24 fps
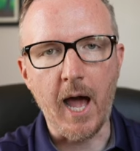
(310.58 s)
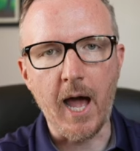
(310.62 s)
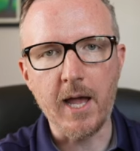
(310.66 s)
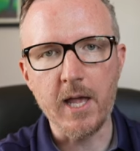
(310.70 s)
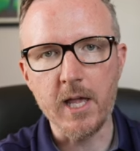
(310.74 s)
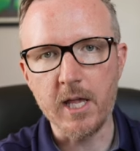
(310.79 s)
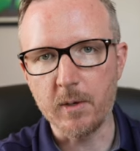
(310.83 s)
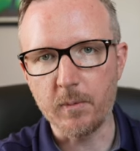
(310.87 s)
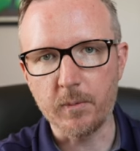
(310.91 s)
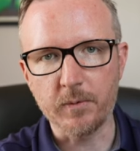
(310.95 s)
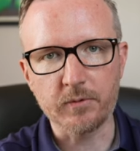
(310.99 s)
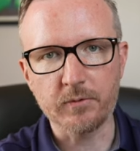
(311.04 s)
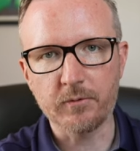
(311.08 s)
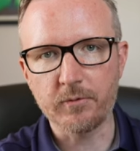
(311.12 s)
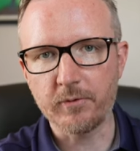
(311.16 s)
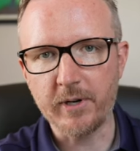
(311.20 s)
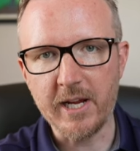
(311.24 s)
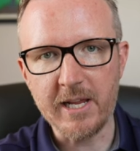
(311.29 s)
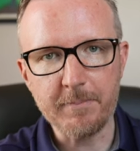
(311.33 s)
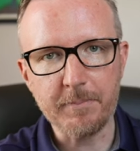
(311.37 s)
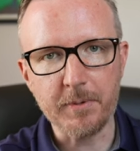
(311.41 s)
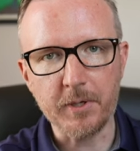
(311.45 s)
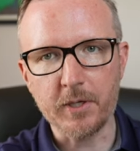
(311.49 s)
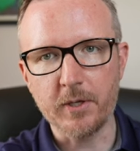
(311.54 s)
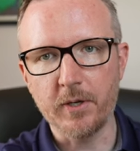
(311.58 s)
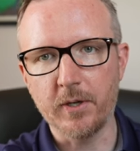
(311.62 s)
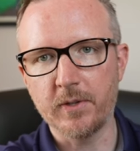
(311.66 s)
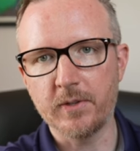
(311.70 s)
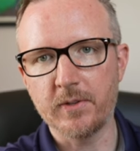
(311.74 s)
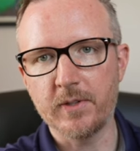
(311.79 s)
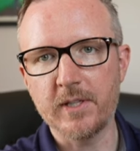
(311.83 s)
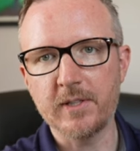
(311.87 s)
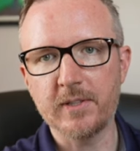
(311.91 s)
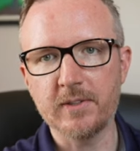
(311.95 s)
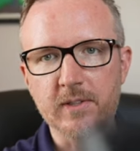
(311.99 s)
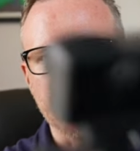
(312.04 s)
it was great because
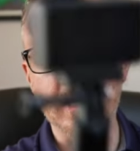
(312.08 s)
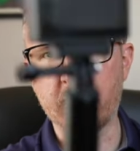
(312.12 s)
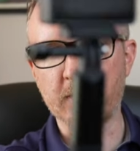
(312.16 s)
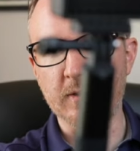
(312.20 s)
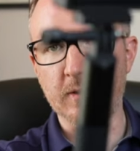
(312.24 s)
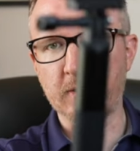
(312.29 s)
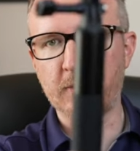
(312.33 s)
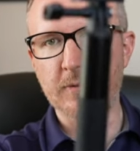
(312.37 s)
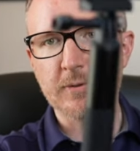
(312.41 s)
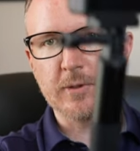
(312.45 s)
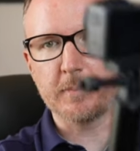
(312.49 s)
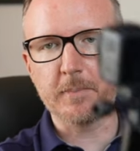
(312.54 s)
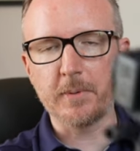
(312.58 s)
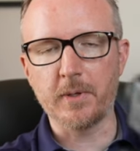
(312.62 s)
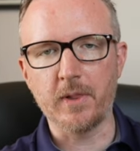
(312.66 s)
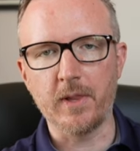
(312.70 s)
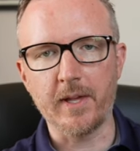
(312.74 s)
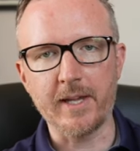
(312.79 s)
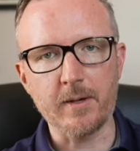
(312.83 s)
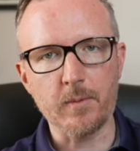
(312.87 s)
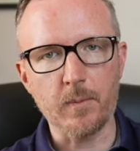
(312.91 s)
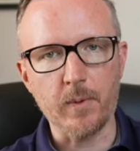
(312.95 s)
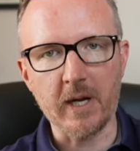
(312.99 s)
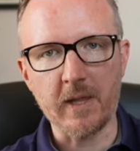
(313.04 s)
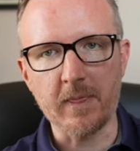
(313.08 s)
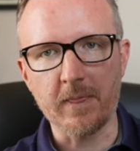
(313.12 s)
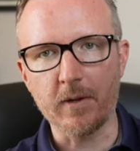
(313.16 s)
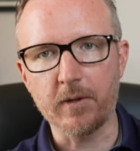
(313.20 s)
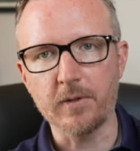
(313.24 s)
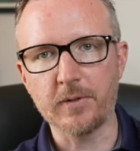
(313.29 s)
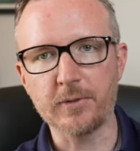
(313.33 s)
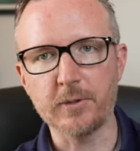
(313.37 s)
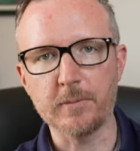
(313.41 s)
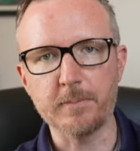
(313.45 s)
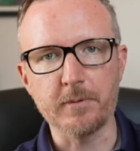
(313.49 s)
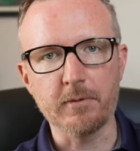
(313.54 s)
these things are super lightweight, they're
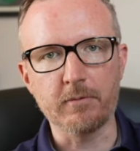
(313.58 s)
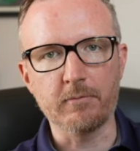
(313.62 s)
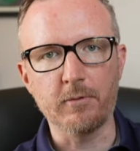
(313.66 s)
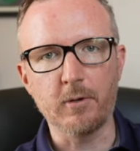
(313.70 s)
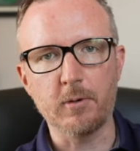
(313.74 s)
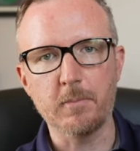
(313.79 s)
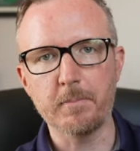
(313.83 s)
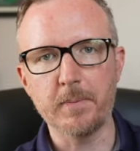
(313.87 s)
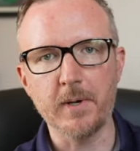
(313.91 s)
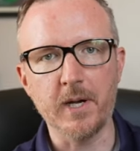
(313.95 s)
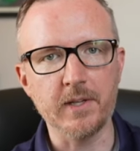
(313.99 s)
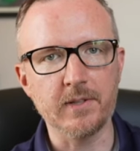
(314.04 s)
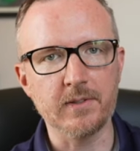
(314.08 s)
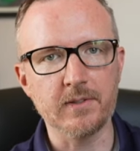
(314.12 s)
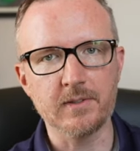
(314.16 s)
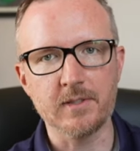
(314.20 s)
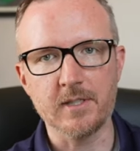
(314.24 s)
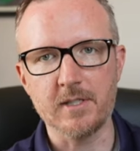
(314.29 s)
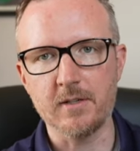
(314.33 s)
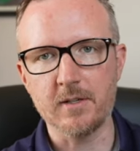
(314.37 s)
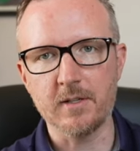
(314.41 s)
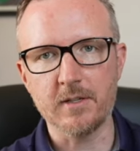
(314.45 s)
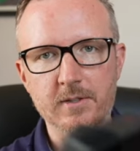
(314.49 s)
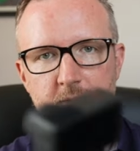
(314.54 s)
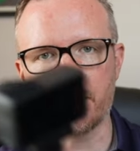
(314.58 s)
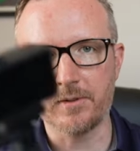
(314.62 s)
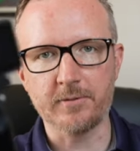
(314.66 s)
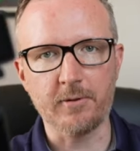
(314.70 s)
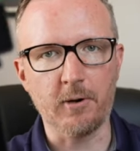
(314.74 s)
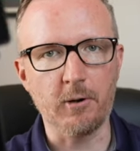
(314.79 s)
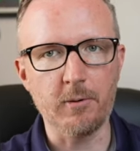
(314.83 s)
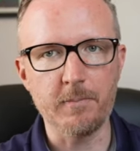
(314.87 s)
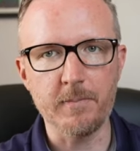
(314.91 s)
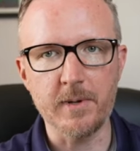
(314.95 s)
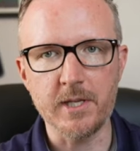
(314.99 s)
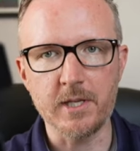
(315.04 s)
super robust, you can just
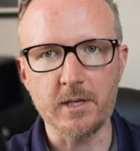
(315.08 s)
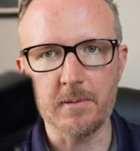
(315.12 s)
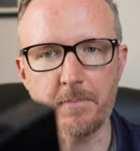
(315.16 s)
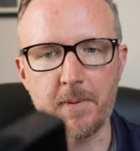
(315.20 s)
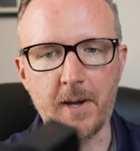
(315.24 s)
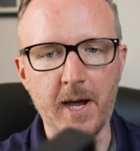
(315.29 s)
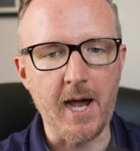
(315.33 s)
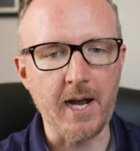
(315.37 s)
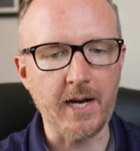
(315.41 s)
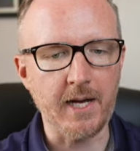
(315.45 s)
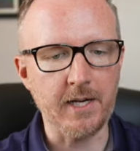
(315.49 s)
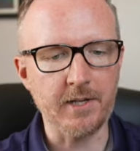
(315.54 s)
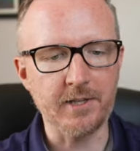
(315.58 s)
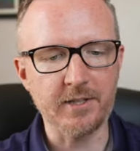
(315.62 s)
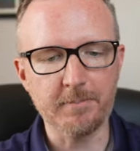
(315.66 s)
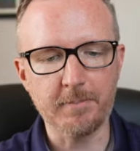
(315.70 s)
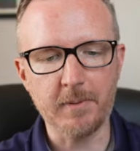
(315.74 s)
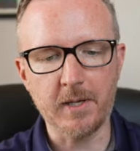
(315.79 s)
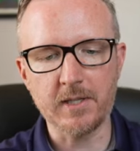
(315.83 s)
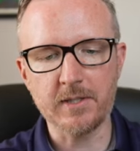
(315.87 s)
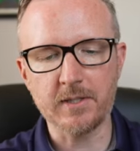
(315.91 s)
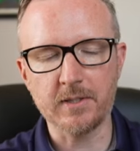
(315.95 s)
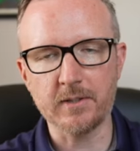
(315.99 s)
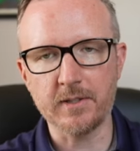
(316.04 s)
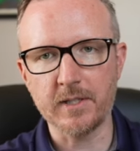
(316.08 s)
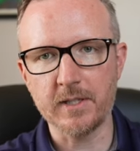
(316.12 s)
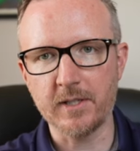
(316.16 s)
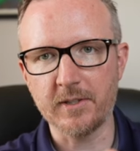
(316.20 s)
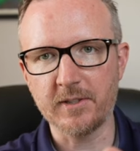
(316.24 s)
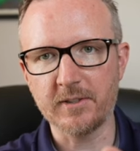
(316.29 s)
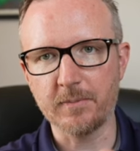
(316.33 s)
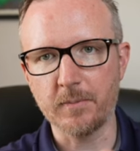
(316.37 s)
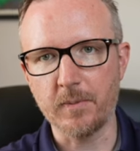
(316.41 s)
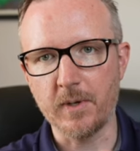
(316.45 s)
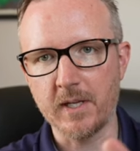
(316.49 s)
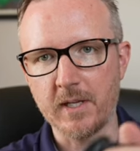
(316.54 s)
throw them in your pocket, especially
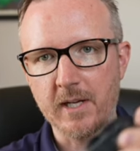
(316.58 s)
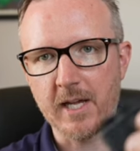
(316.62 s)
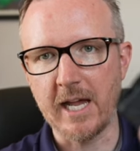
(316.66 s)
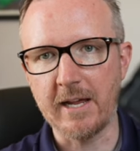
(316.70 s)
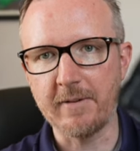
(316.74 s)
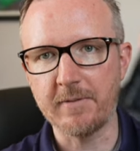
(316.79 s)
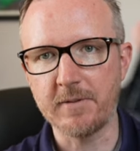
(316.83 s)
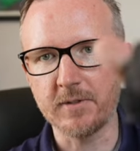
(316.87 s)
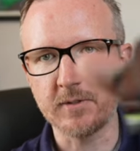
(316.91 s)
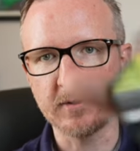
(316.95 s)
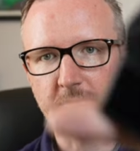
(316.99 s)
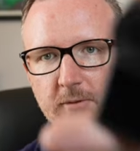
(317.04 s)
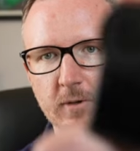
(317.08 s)
this one. I've just